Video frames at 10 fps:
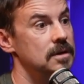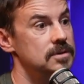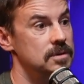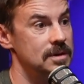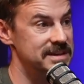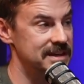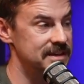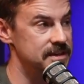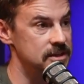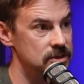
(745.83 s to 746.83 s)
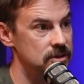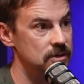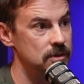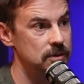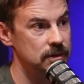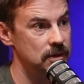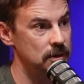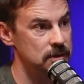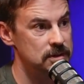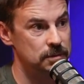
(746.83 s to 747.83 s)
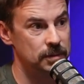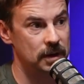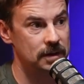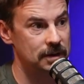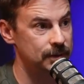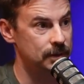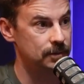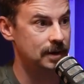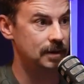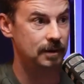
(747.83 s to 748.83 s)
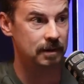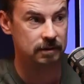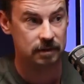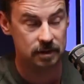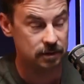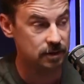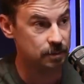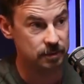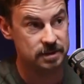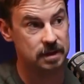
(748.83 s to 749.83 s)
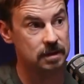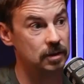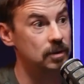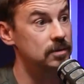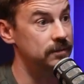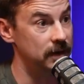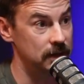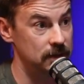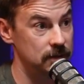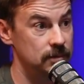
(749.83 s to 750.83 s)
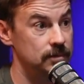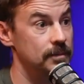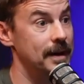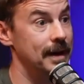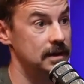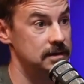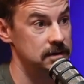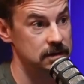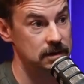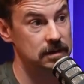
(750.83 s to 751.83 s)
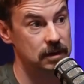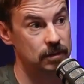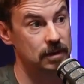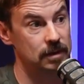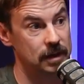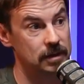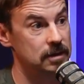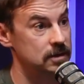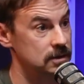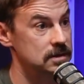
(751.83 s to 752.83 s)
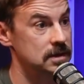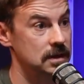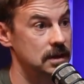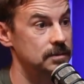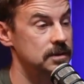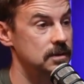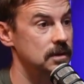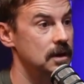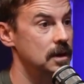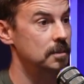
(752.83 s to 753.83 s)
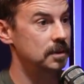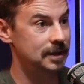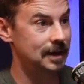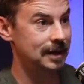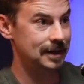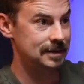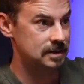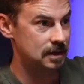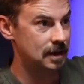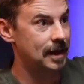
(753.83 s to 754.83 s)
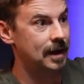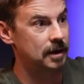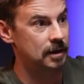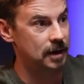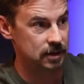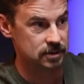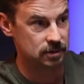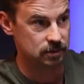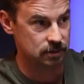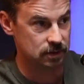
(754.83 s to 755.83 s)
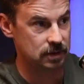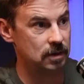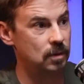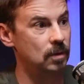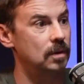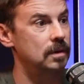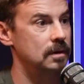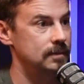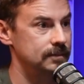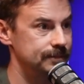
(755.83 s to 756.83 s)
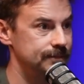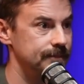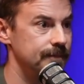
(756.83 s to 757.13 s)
So at 62, you're probably going to be right around 30% loan to value max that they would allow you to get up to. But then it gets higher as you get older. Mm-hmm.